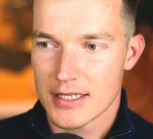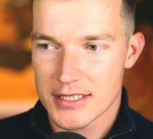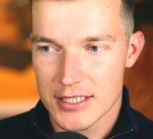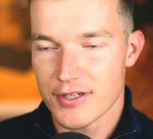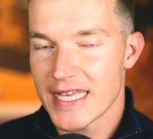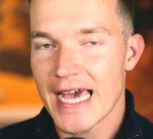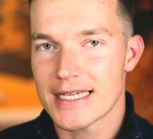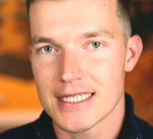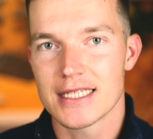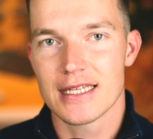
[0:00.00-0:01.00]
So
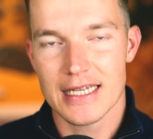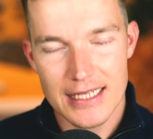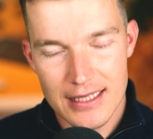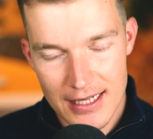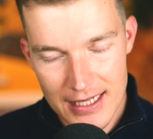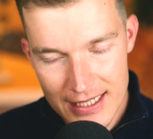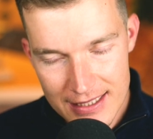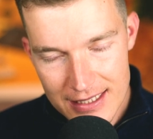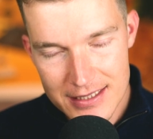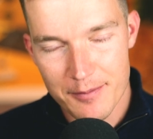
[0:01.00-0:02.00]
yes, it
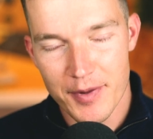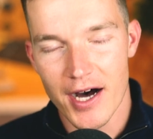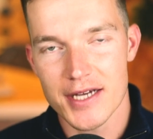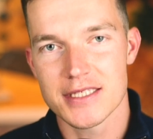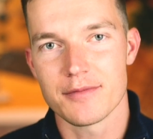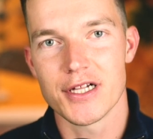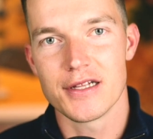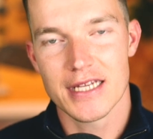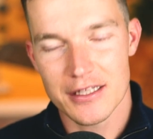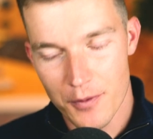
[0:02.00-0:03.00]
is impossible.
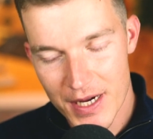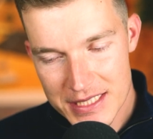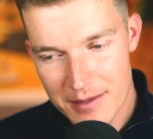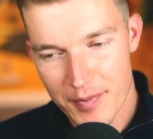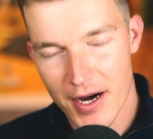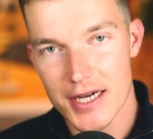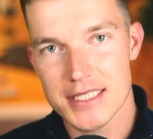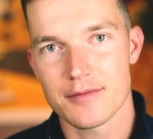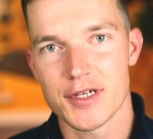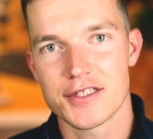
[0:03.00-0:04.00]
It was
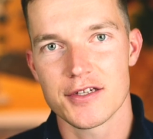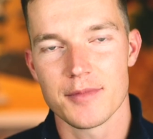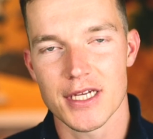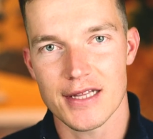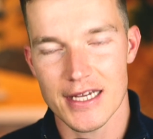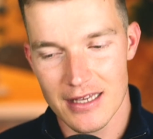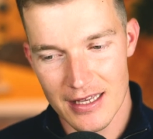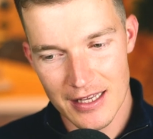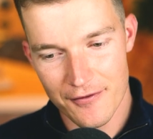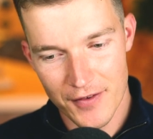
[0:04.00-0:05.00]
impossible to me. Like
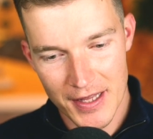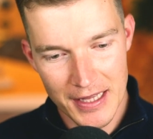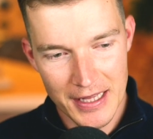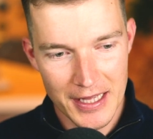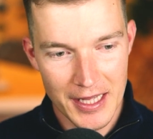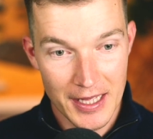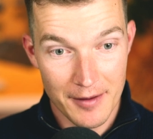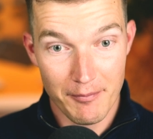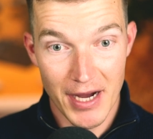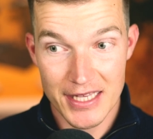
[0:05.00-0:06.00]
if
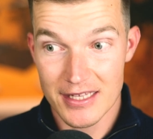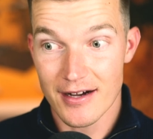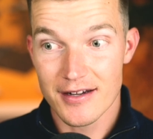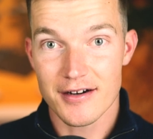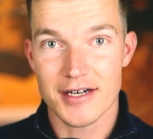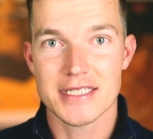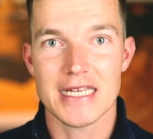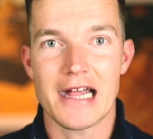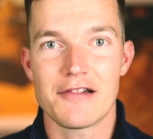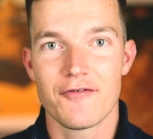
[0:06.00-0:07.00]
my younger
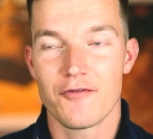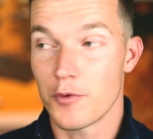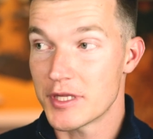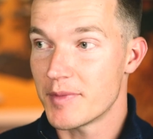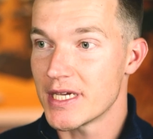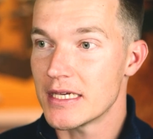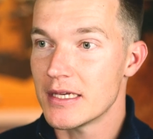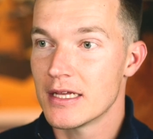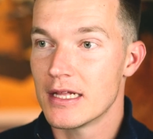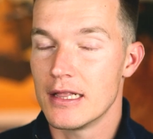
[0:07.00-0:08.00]
self would
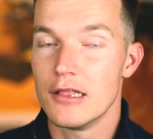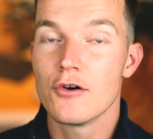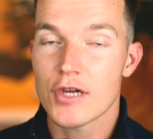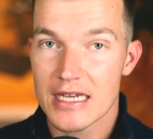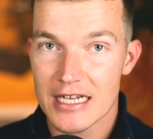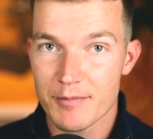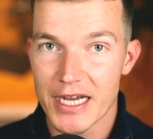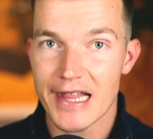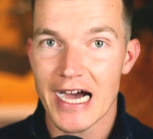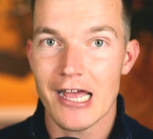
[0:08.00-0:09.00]
be looking at my
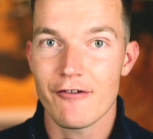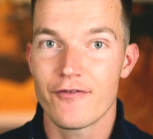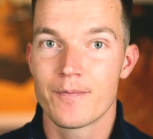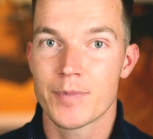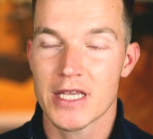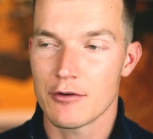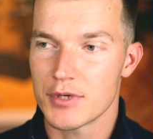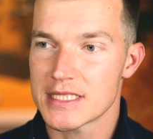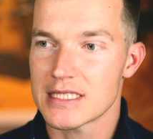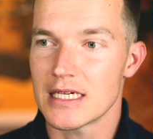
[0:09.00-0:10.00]
life, he
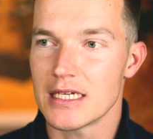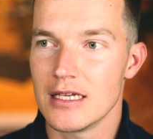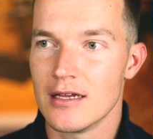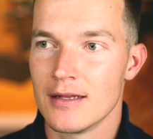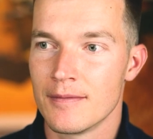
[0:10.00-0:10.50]
would say,